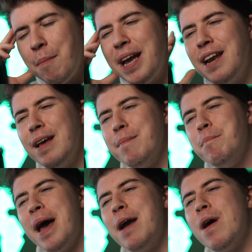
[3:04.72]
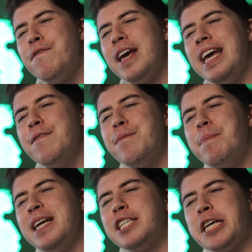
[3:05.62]
And I mean, Mayweather
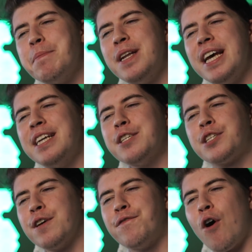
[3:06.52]
even beats him in Insta